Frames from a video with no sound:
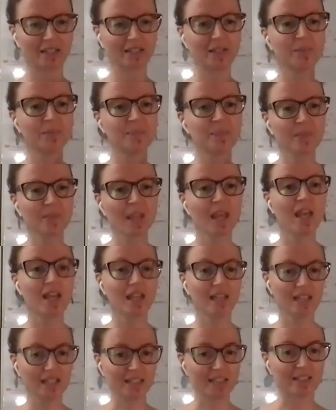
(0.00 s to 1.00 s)
like
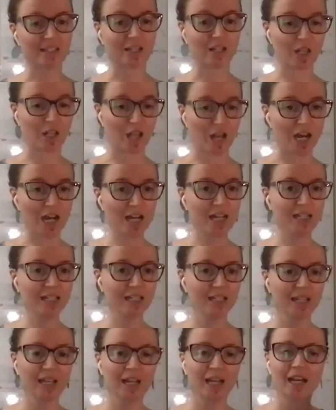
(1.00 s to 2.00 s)
it's a
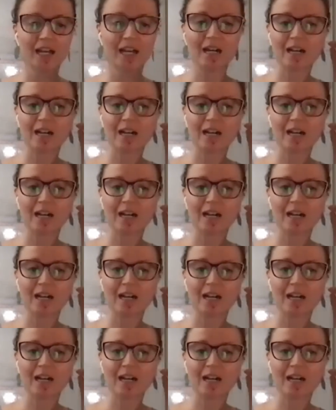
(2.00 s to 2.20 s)
lot.